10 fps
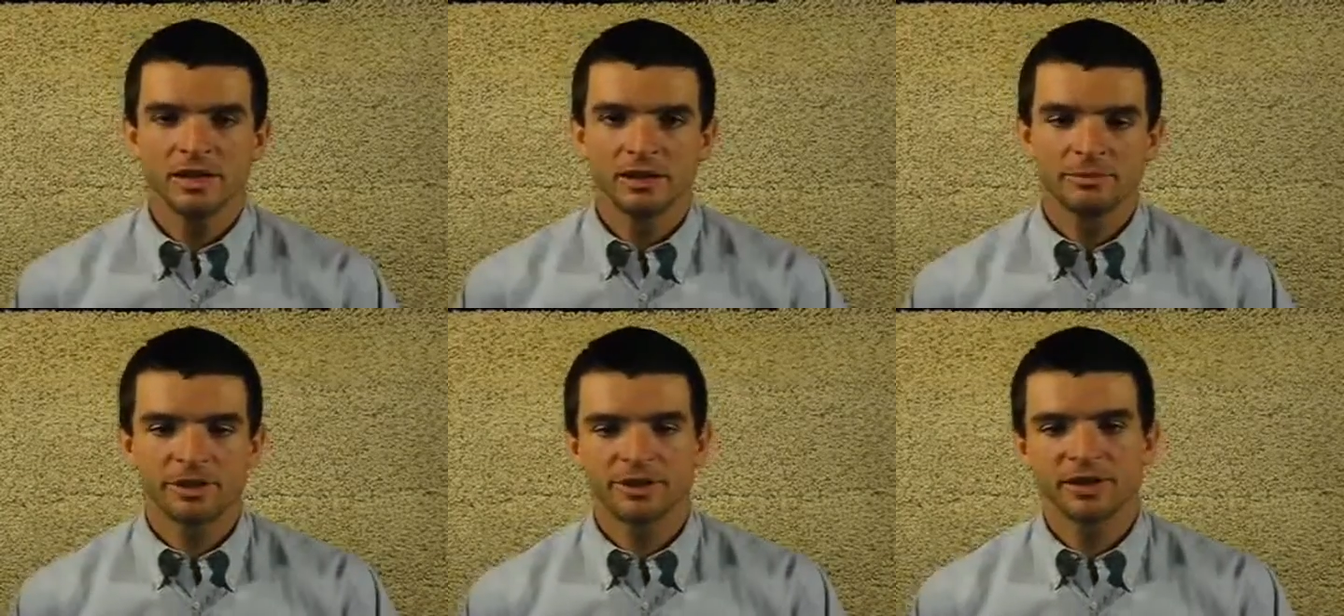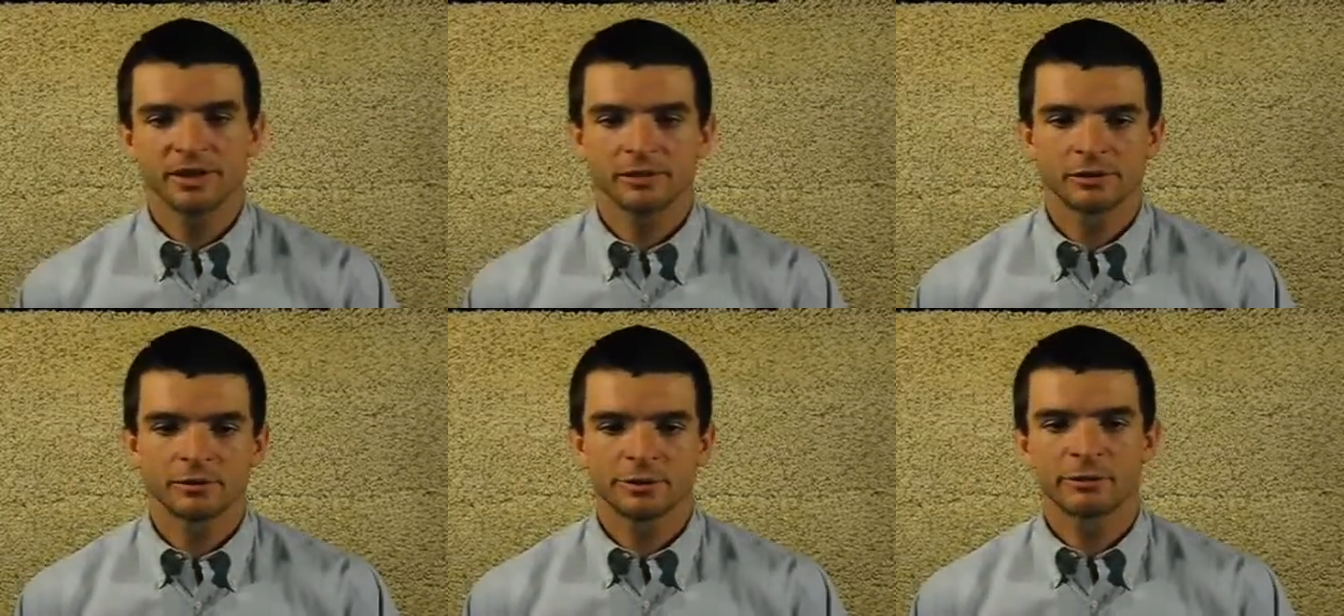In
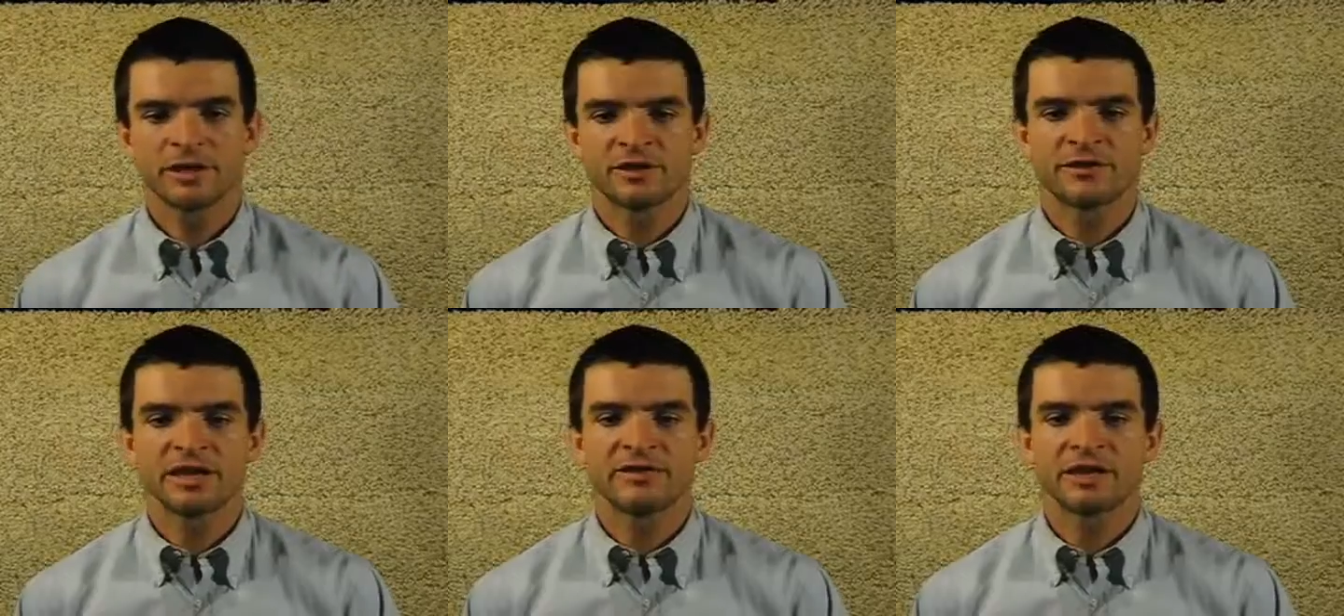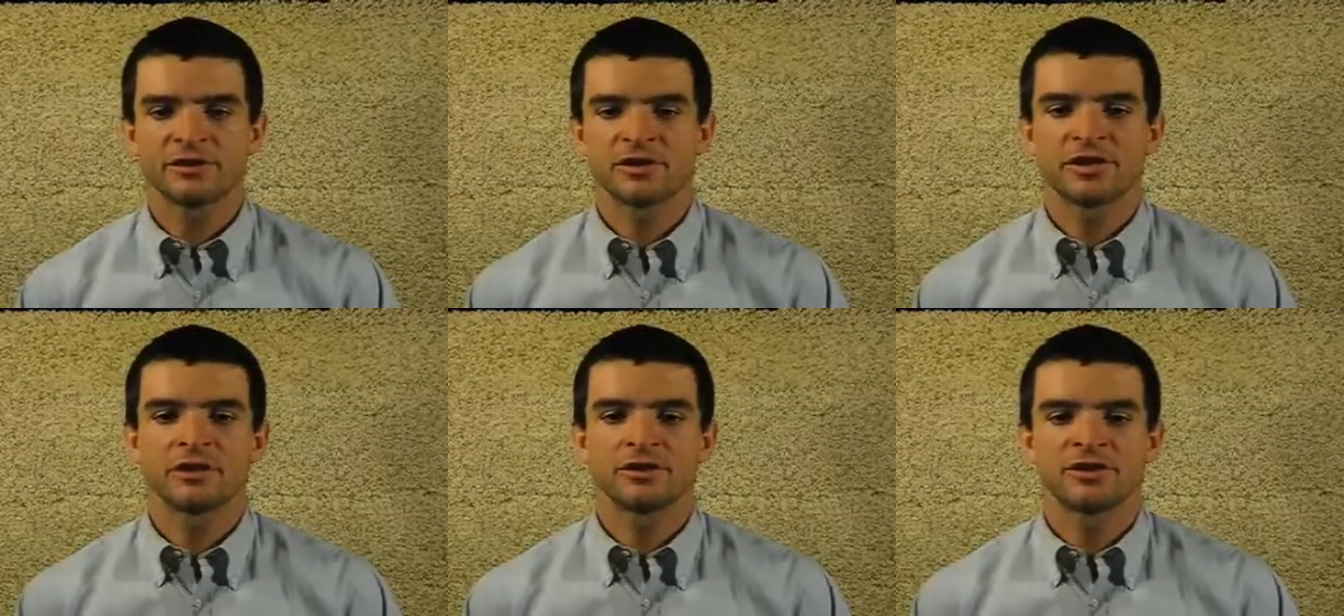particular, we raised
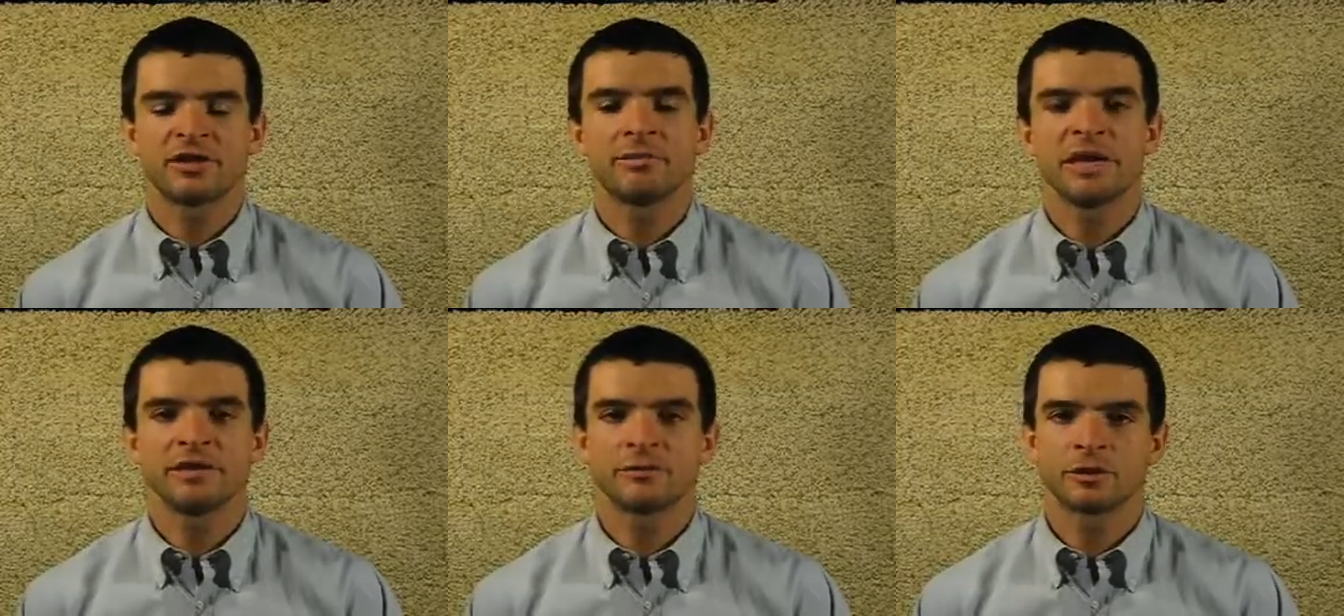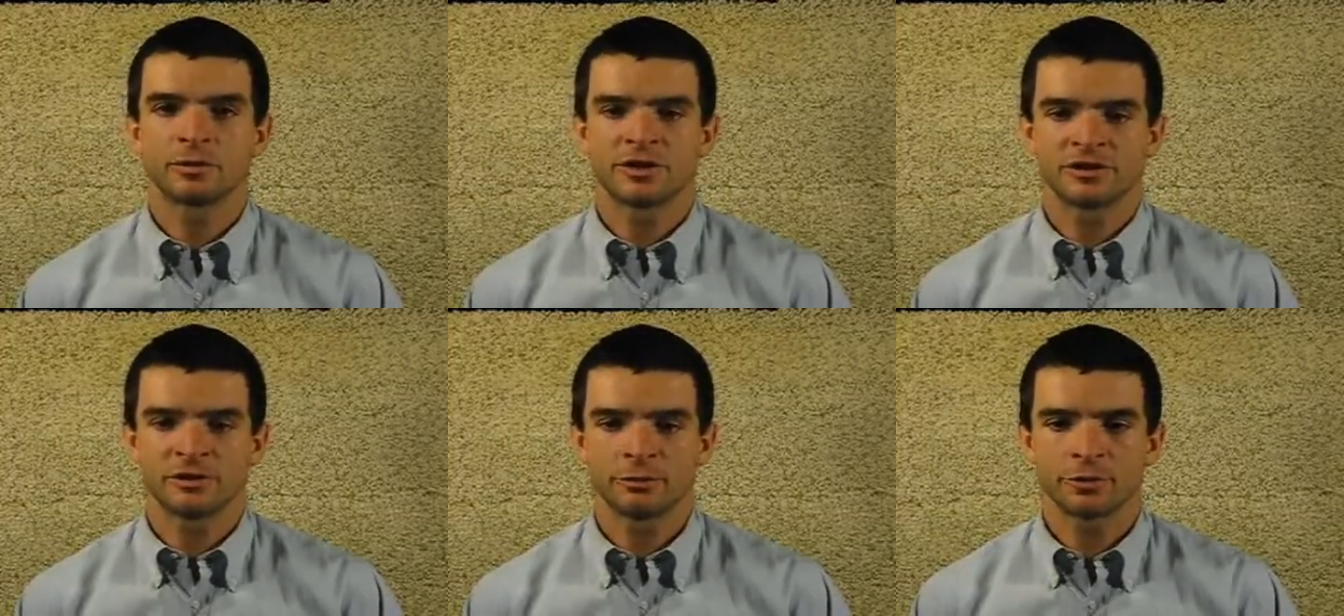$5,000 that paid for our
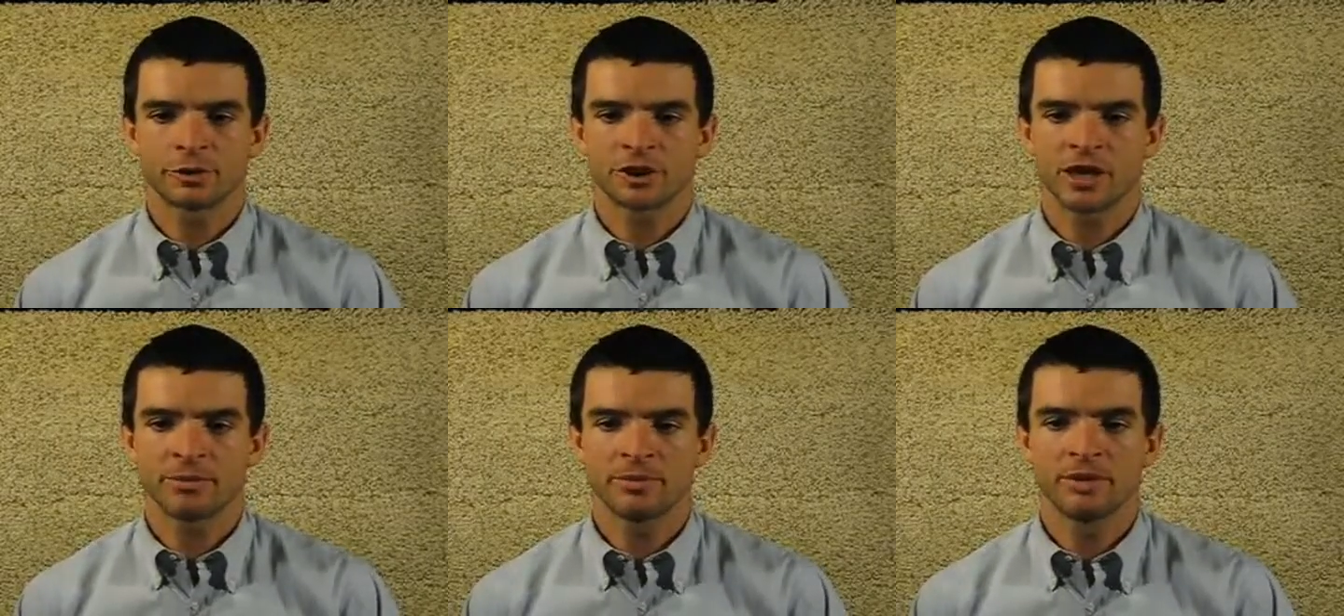present workshop.